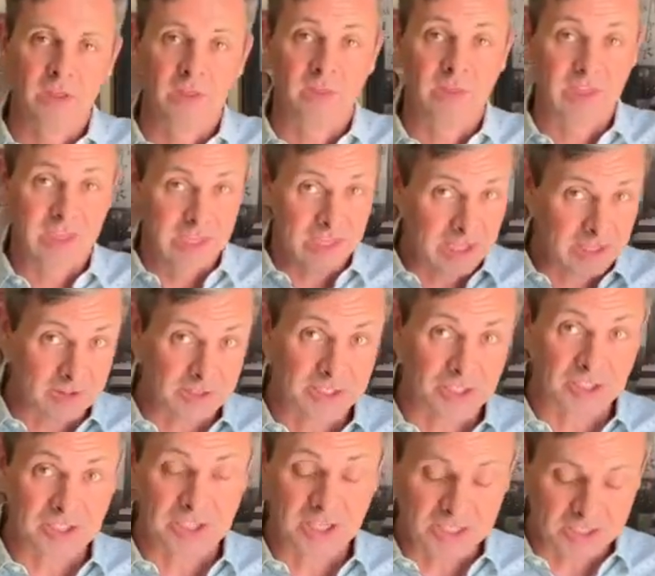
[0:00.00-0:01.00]
the
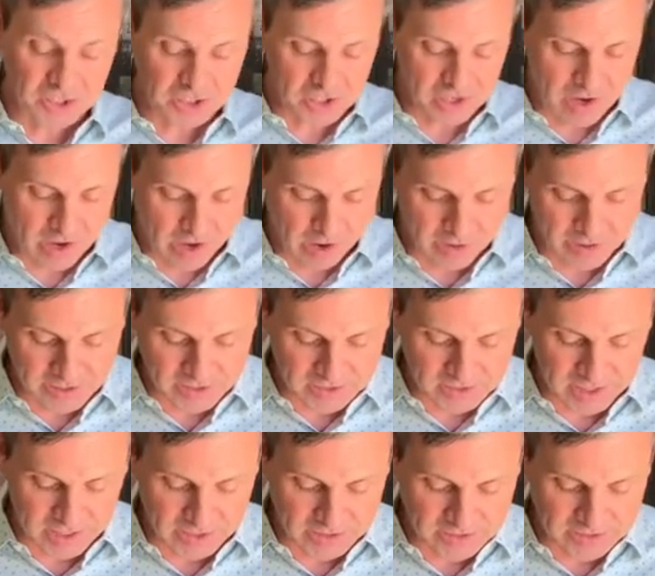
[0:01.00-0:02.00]
English dictionary
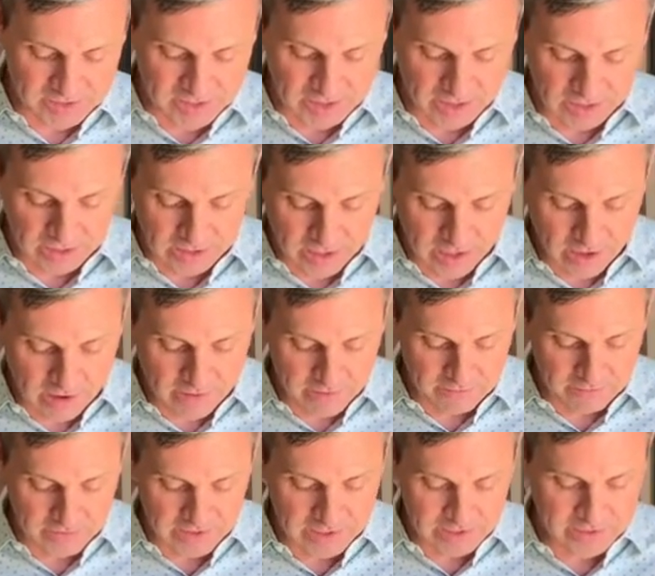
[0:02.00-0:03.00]
says that
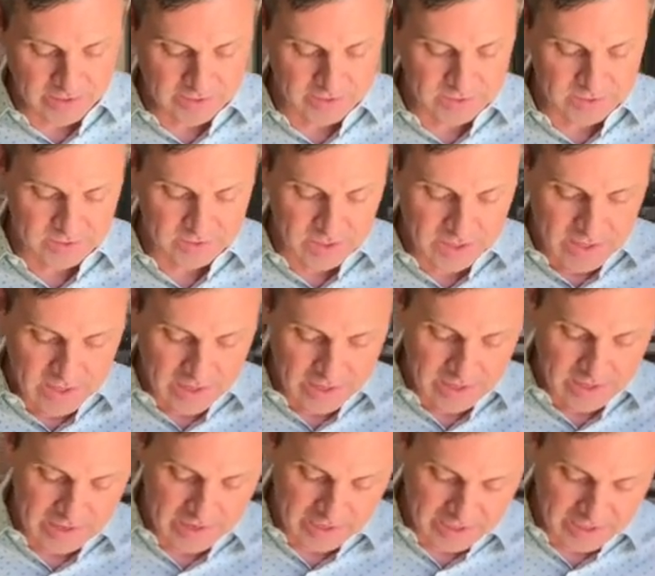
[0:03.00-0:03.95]
love is uh,